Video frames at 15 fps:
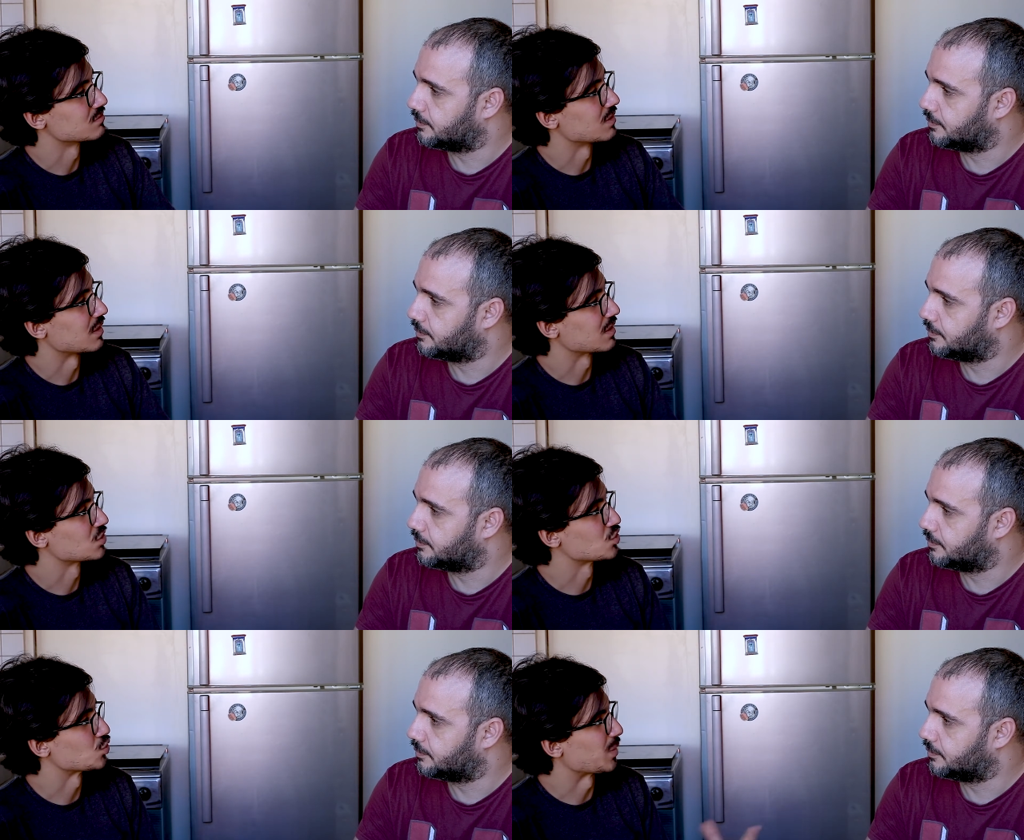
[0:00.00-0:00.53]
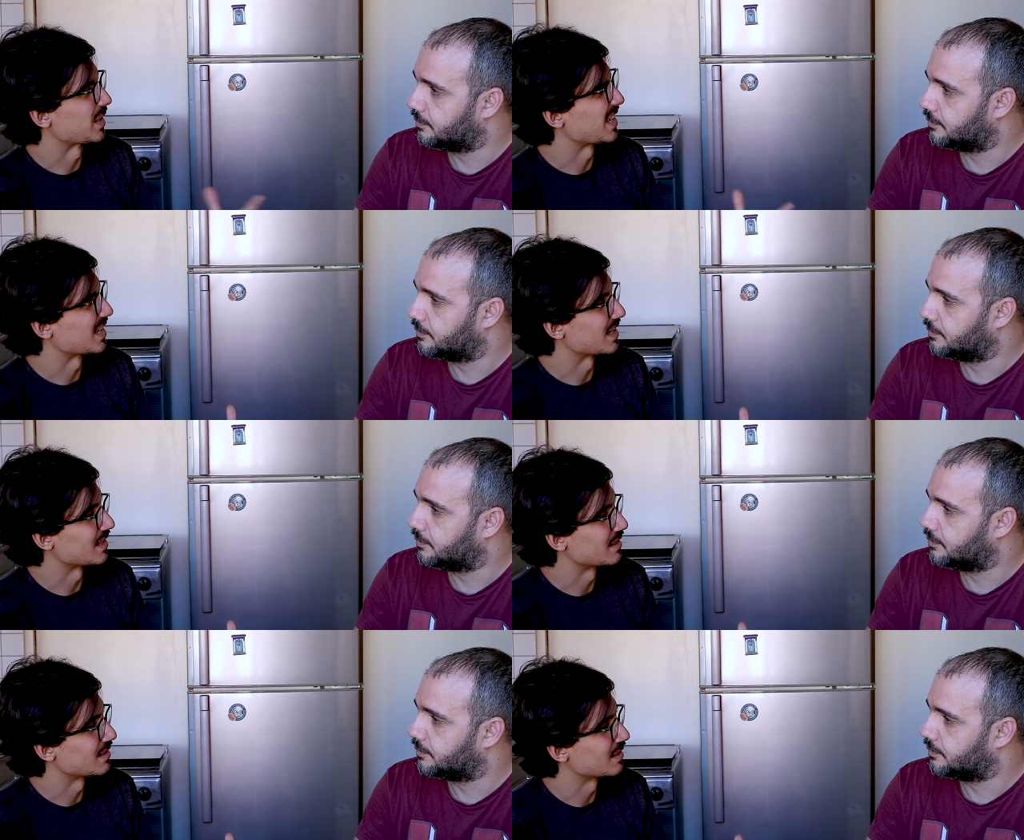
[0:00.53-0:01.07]
Speaker 1: like
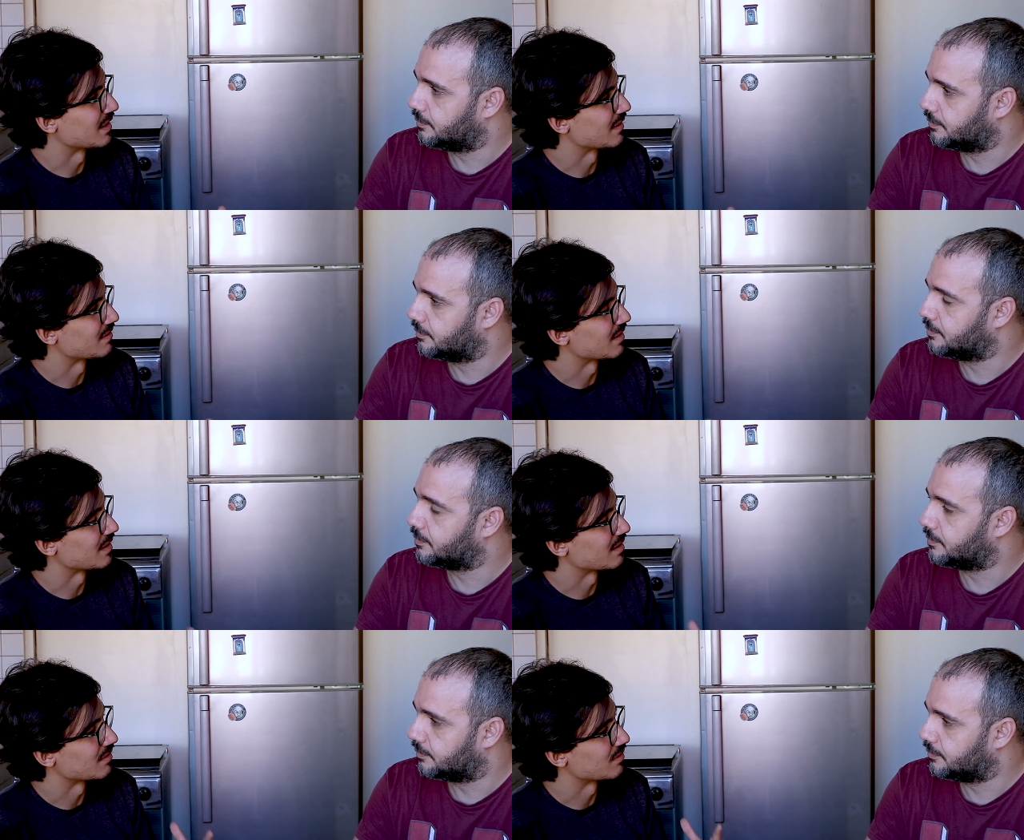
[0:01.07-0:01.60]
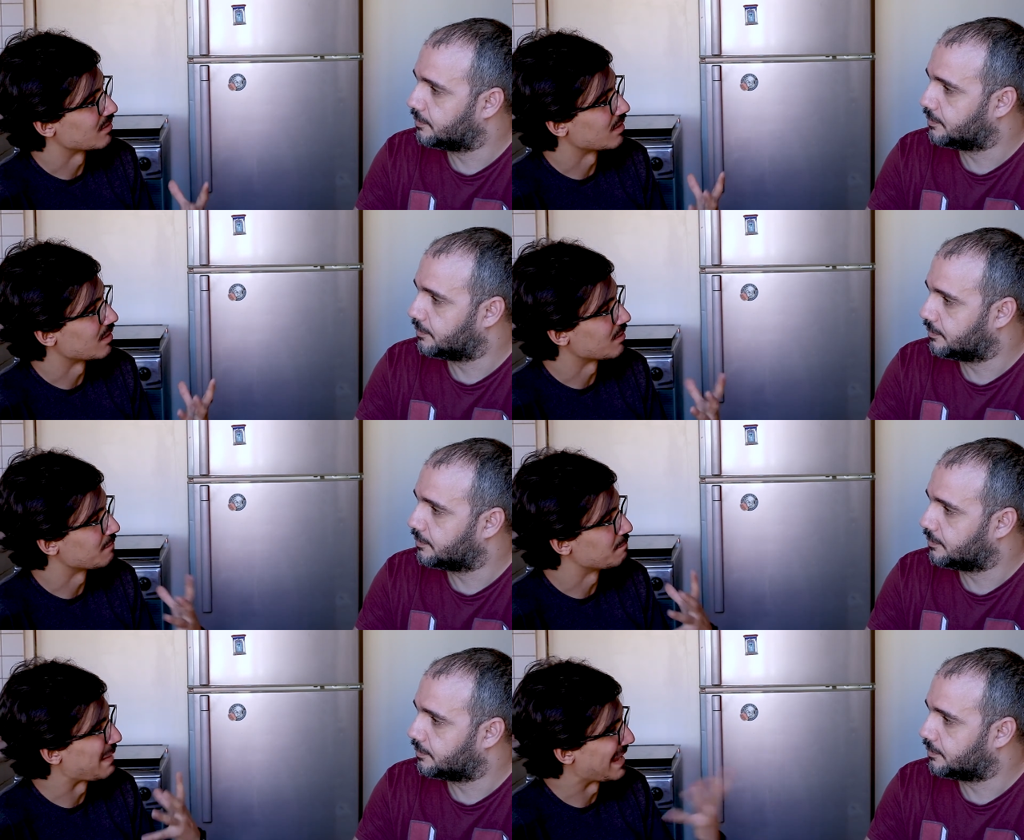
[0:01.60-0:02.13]
shrinking and there are a
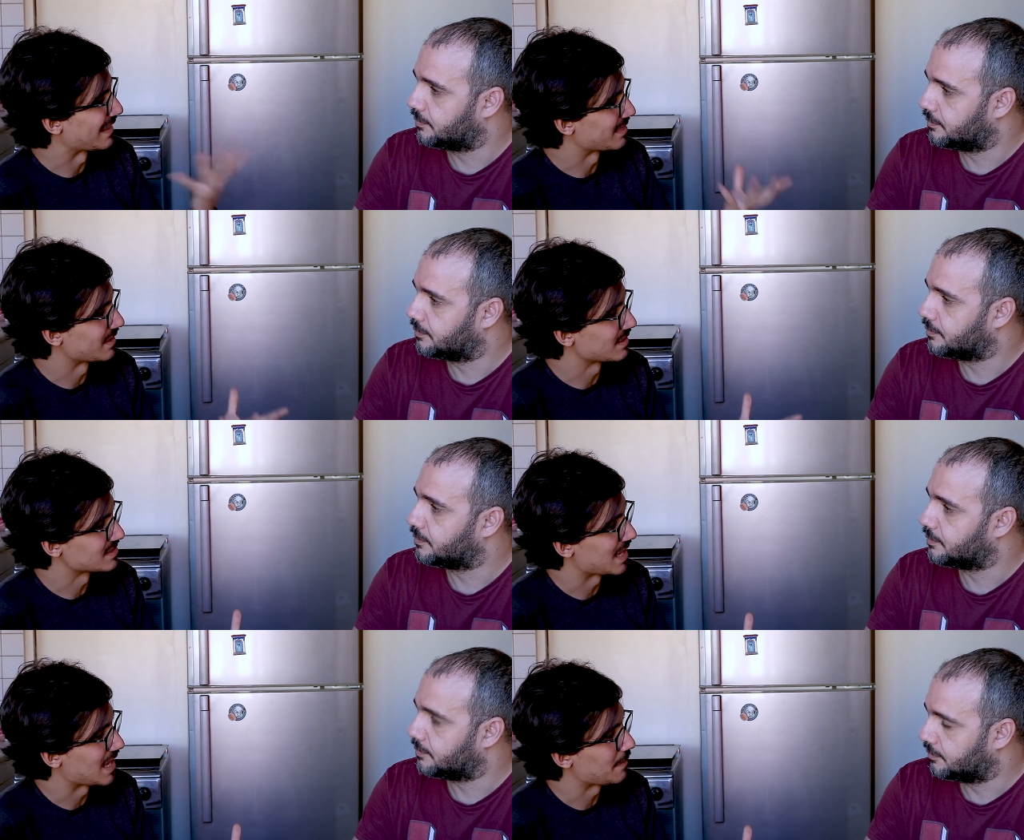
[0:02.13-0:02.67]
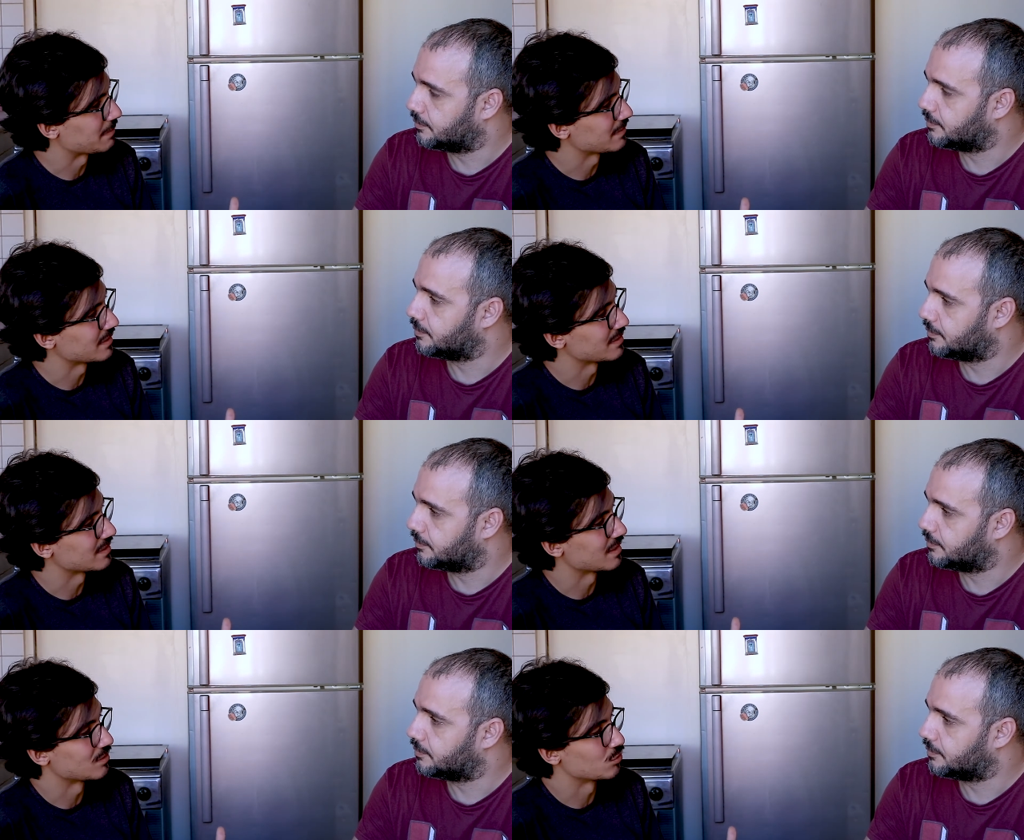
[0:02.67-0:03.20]
lot of bad things
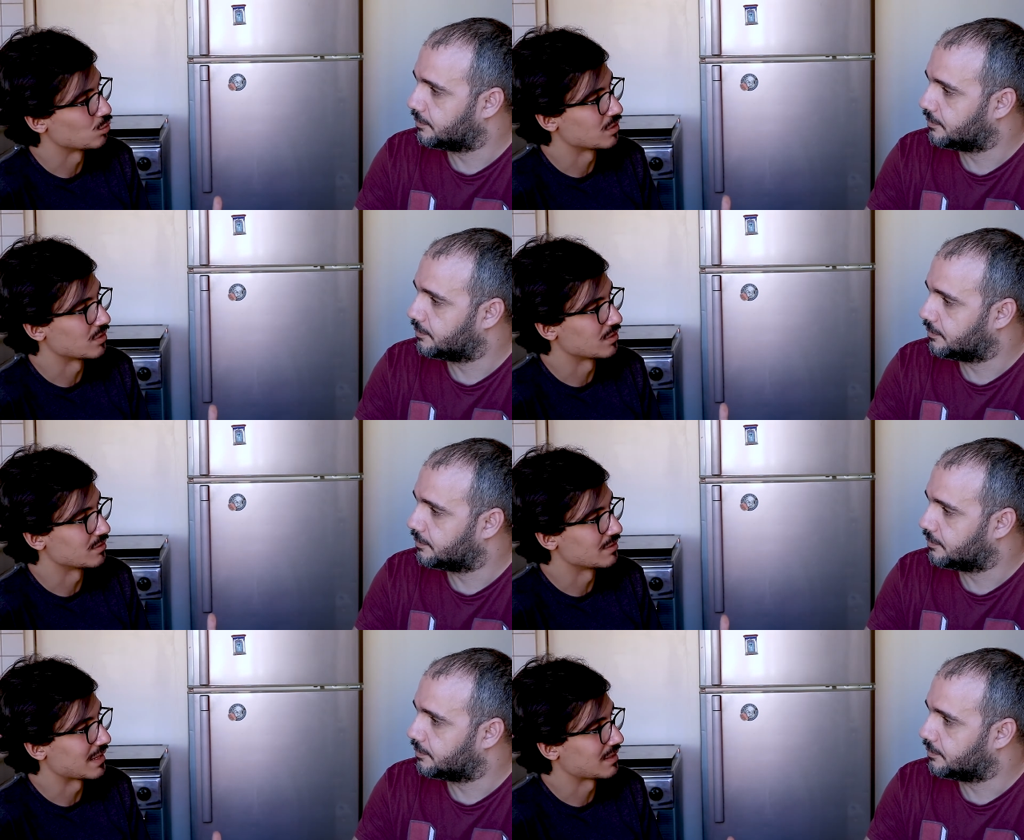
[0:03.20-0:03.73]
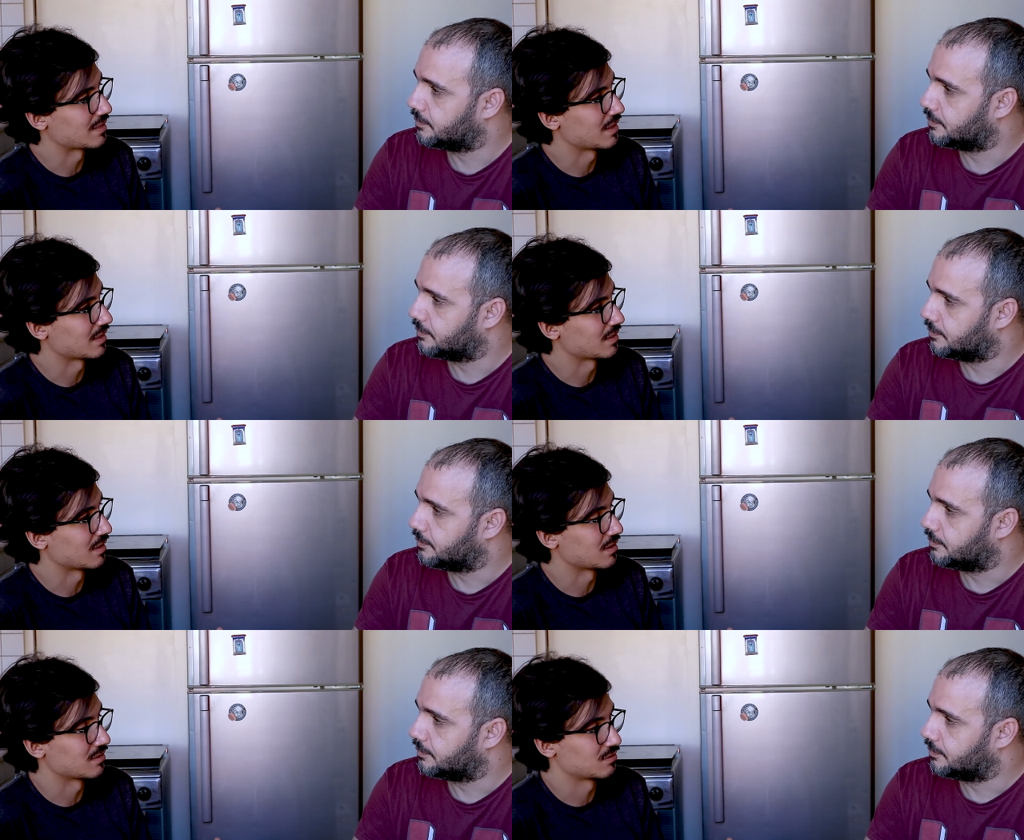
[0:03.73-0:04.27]
happening and we're not like